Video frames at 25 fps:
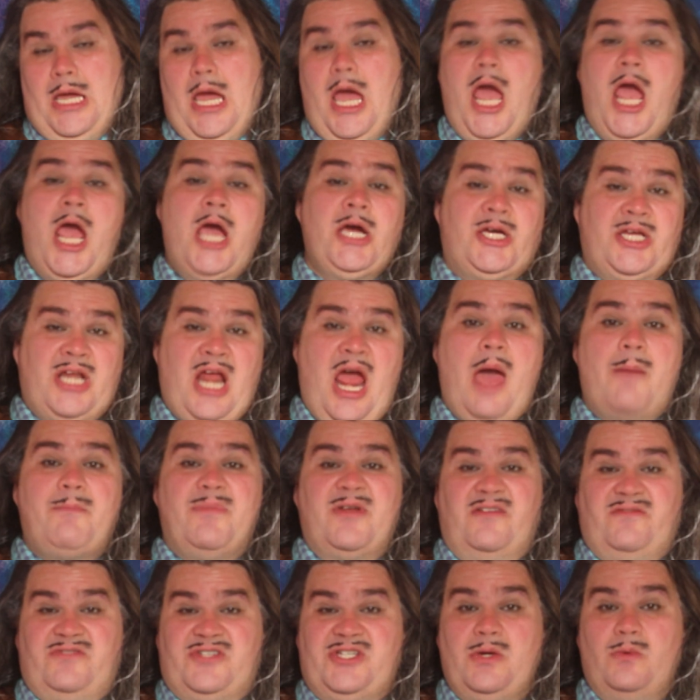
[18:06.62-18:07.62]
it could
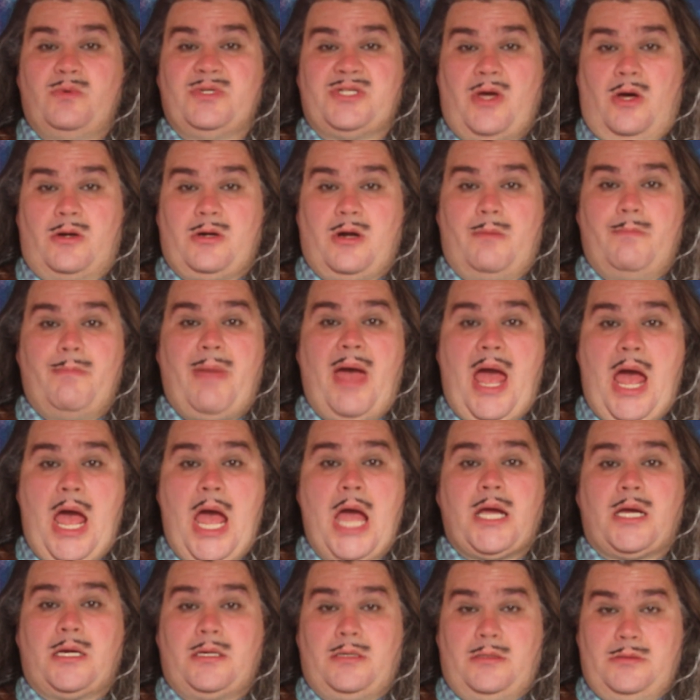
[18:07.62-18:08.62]
happen if she was on her
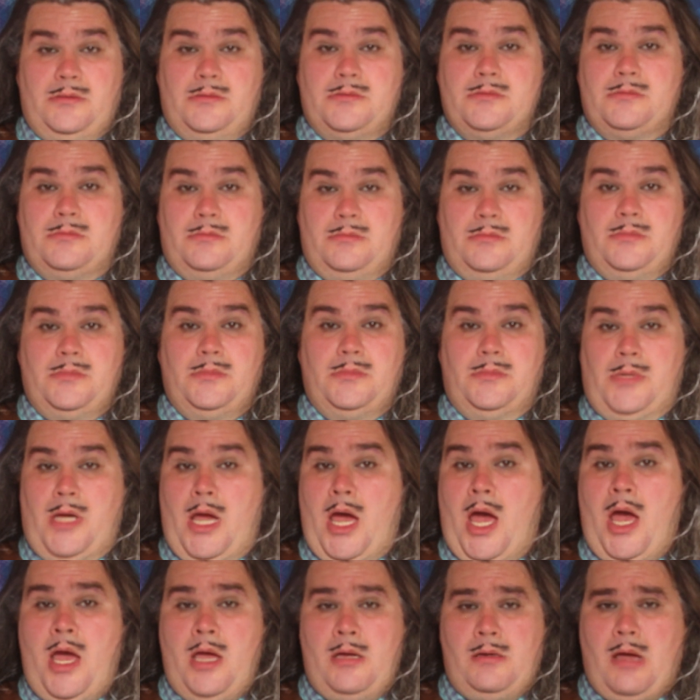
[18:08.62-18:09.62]
back.
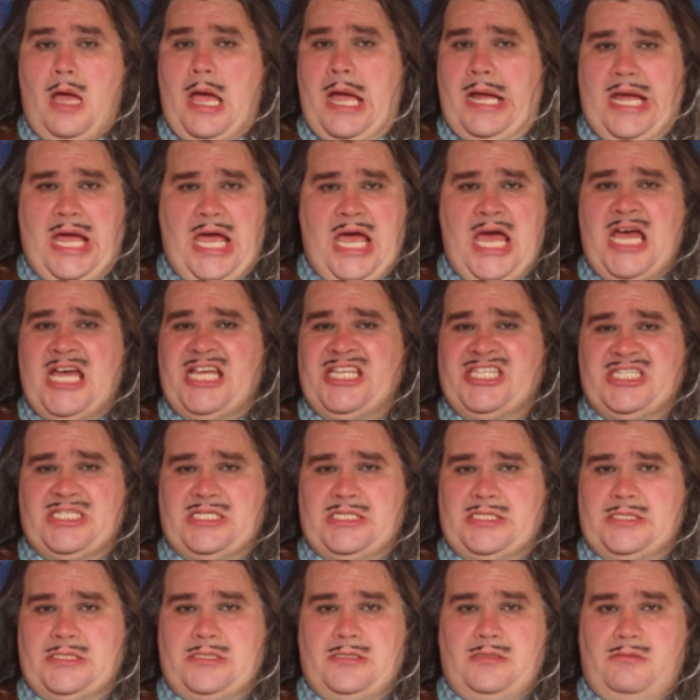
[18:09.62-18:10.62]
Yeah, I
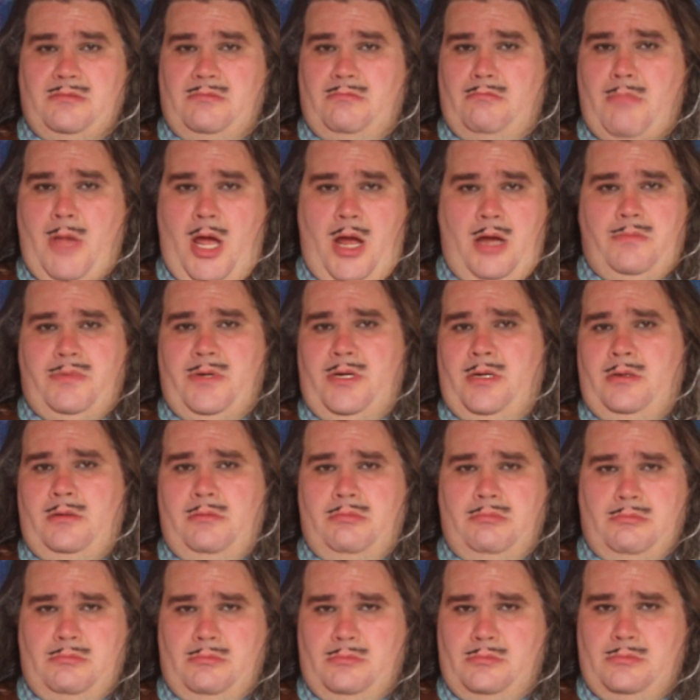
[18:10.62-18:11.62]
guess. Maybe.
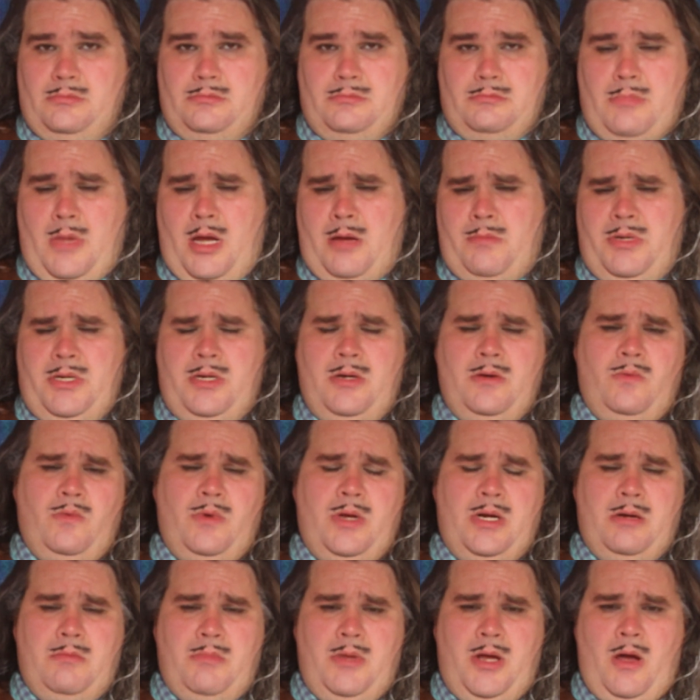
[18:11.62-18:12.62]
Maybe you're
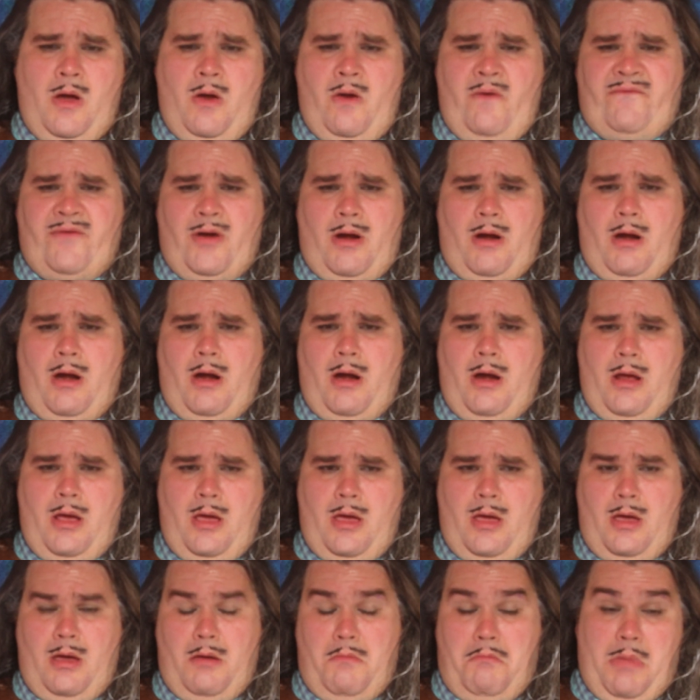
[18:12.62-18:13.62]
winning me over.
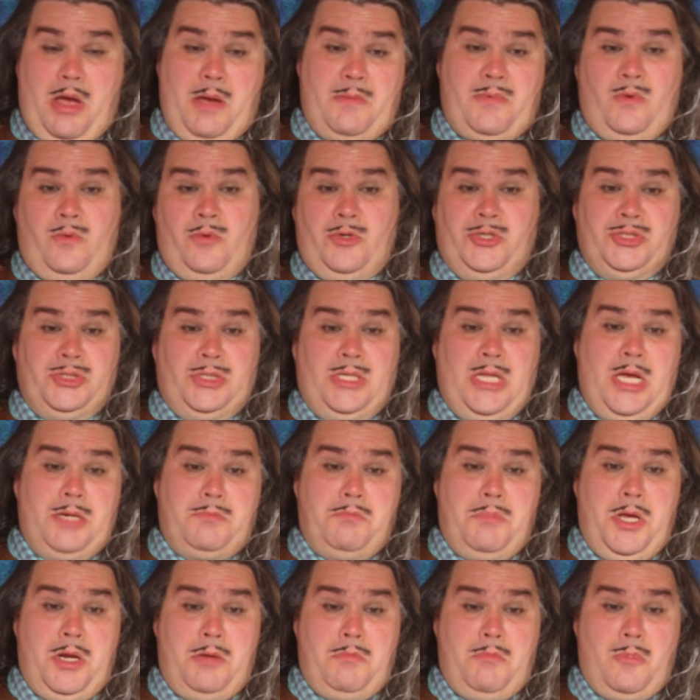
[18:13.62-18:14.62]
Maybe we should
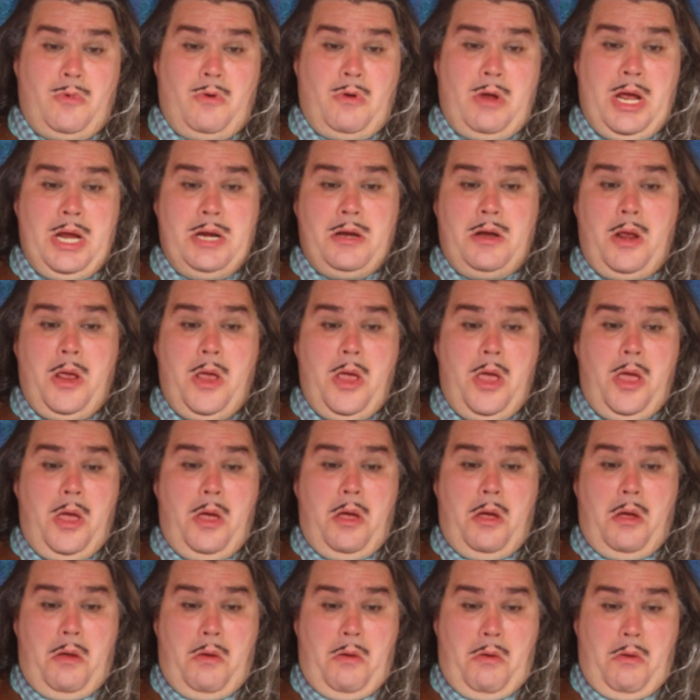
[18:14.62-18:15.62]
let men write
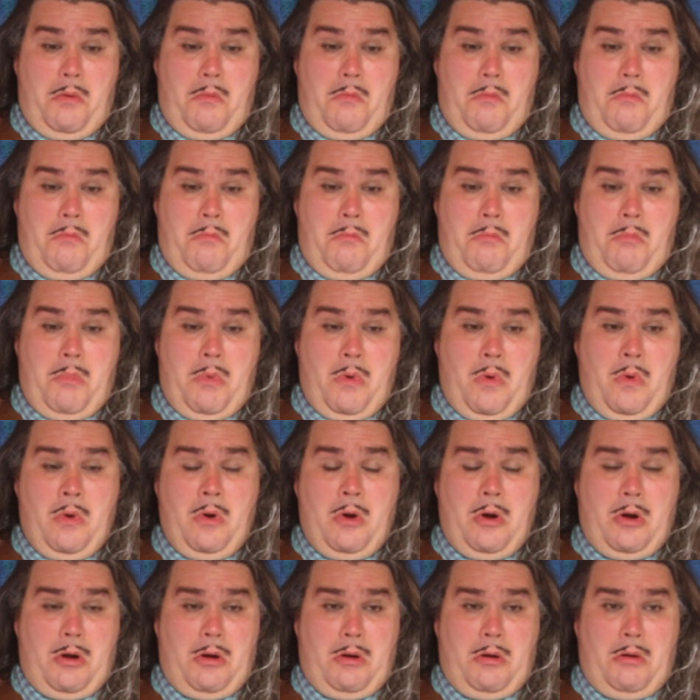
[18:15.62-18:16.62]

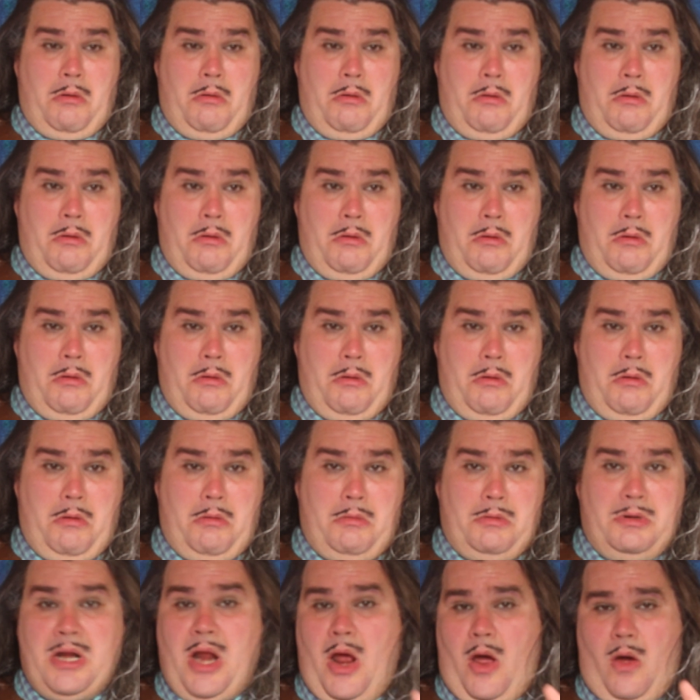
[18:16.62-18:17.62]
more.
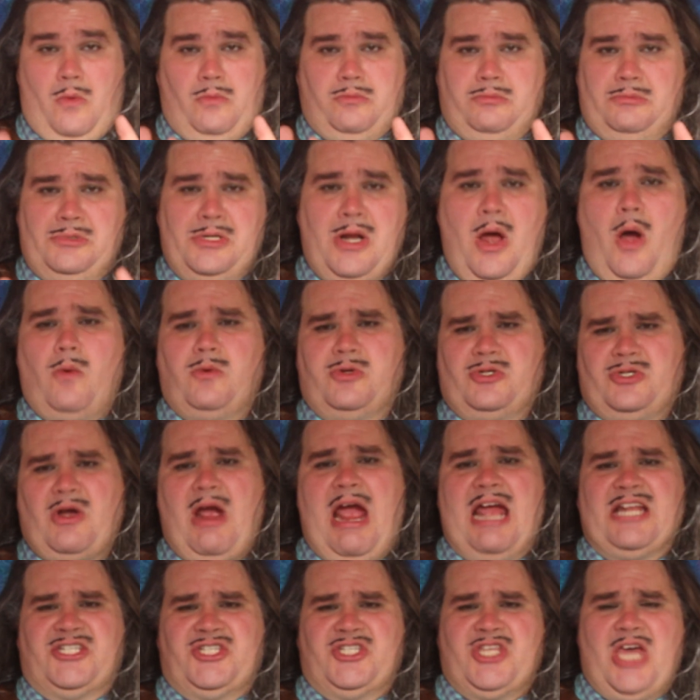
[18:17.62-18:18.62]
No,
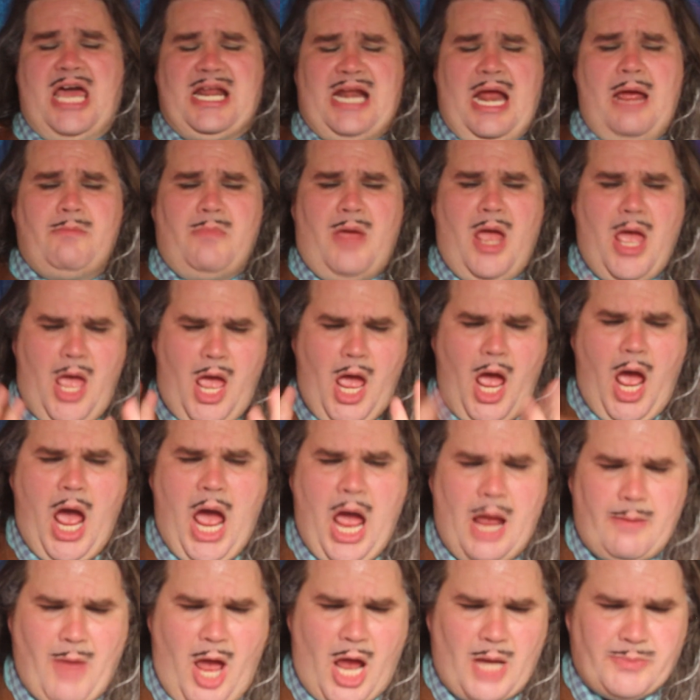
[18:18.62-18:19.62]
scratch that.
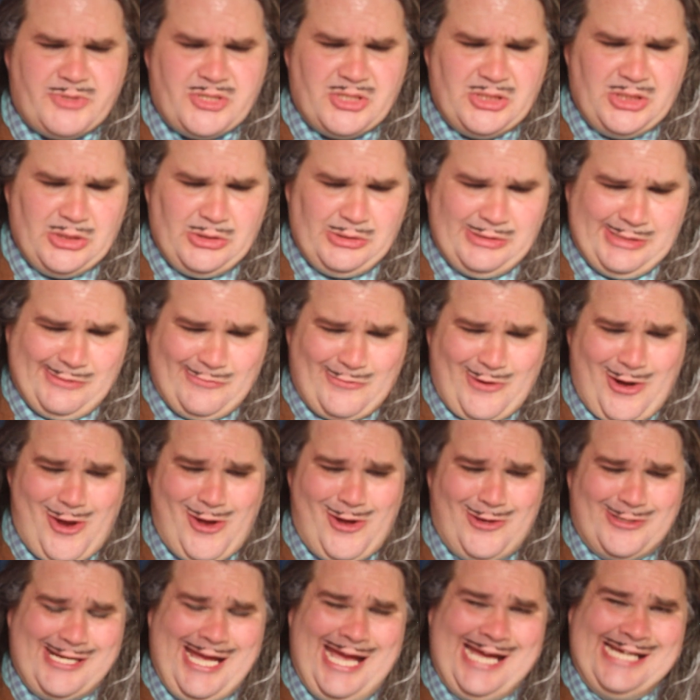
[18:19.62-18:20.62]
I'm absolutely
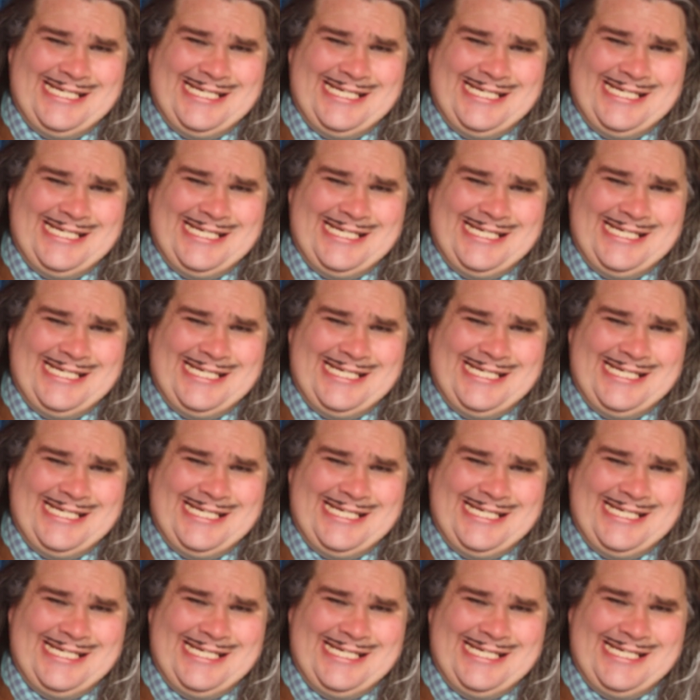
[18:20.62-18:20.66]
wrong.